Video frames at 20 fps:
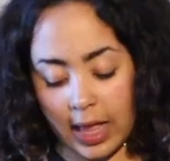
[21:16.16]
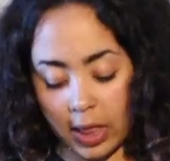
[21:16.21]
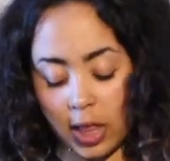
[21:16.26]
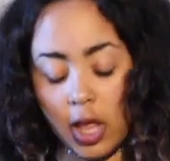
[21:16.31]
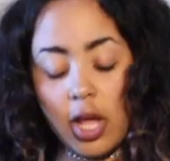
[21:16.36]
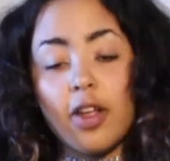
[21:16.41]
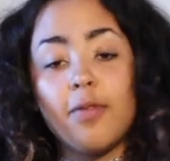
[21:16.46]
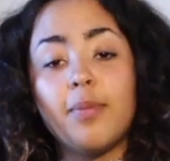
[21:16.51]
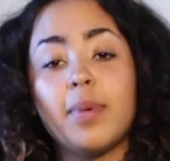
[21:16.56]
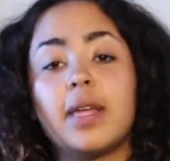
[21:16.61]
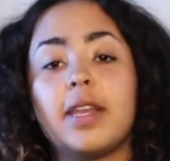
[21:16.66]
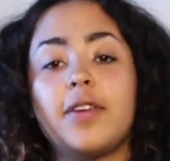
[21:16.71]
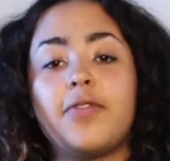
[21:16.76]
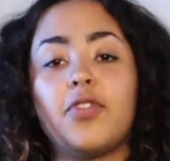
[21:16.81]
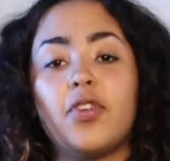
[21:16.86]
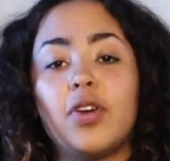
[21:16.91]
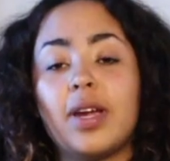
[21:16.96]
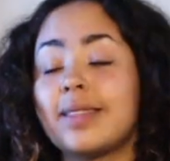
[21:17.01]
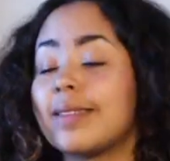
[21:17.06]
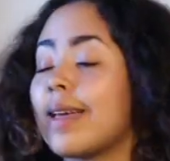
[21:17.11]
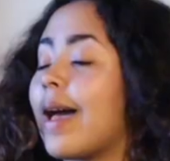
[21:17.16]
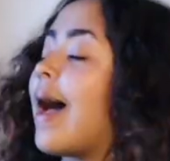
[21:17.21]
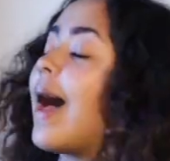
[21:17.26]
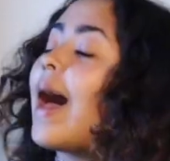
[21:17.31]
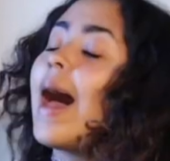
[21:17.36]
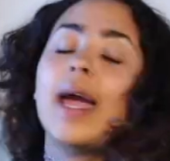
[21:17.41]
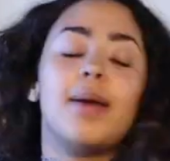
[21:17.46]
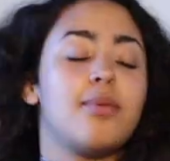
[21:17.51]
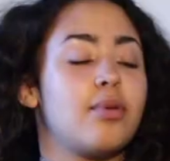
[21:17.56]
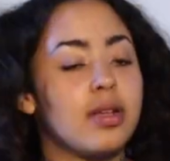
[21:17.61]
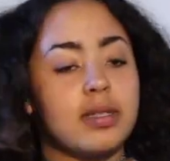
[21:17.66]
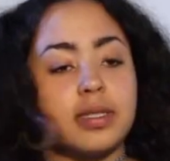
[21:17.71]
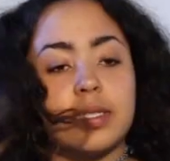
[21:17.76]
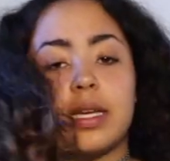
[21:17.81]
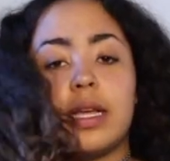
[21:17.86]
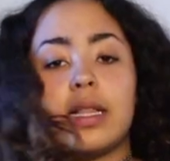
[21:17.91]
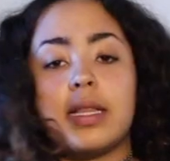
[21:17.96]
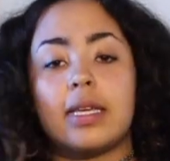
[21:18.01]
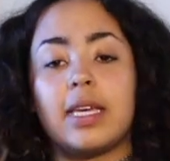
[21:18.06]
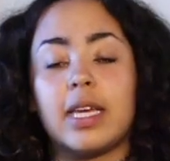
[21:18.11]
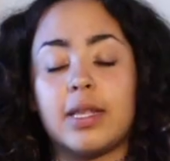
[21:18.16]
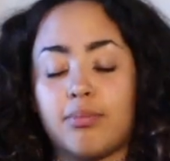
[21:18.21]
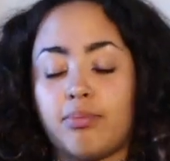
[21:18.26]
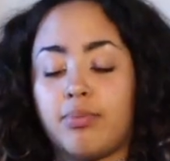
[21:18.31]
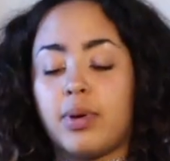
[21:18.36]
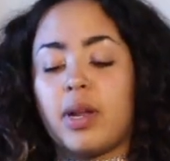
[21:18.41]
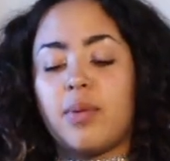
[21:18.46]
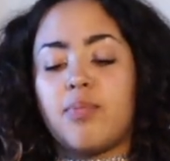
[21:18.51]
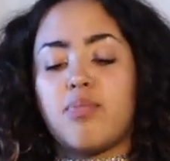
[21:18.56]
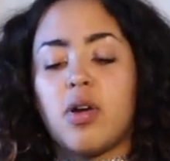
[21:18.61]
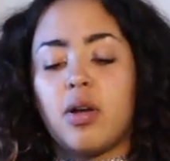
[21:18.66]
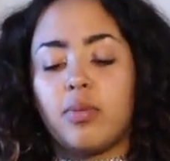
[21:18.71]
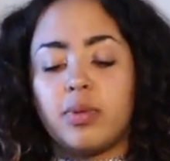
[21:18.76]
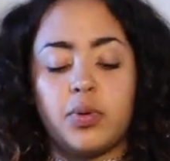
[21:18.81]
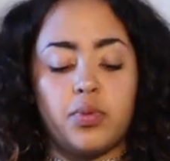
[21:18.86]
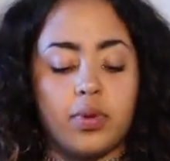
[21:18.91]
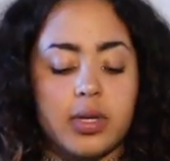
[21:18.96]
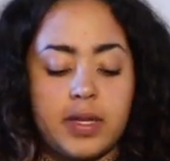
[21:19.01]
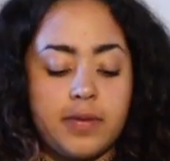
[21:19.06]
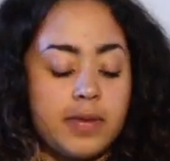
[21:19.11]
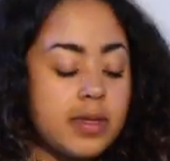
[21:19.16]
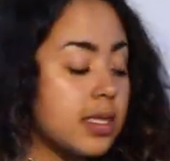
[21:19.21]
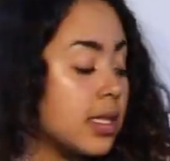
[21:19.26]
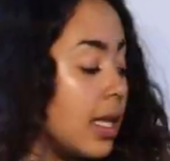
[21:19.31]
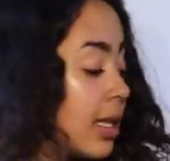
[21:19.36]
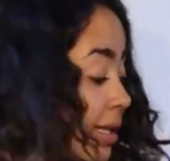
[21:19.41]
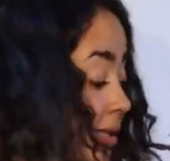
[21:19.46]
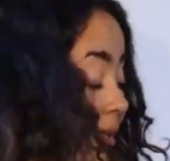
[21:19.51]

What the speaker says: a lot of money for it, I'm not selling it, but I probably wouldn't even sell